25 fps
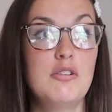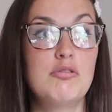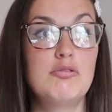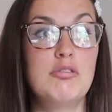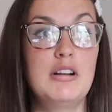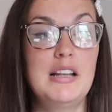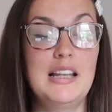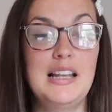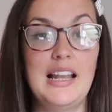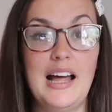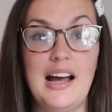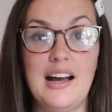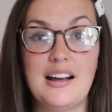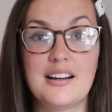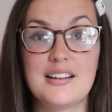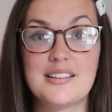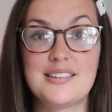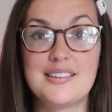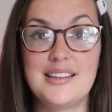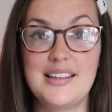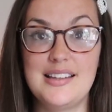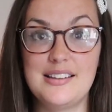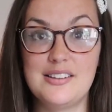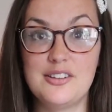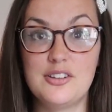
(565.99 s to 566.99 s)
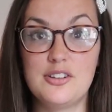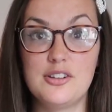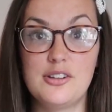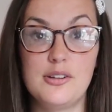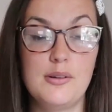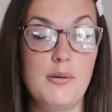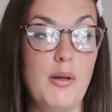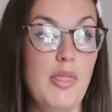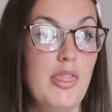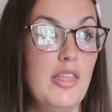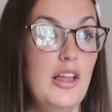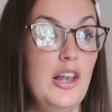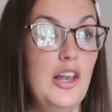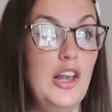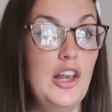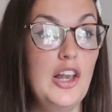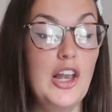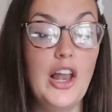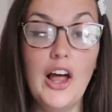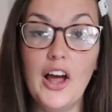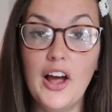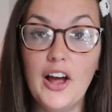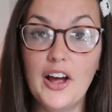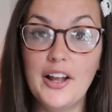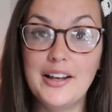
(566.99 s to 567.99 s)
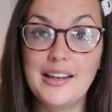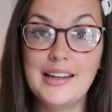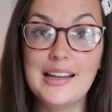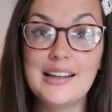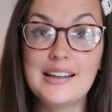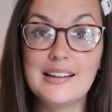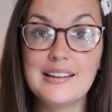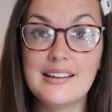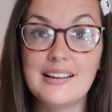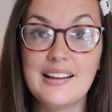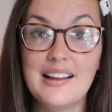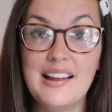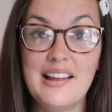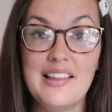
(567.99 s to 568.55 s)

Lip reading: relax into the learning.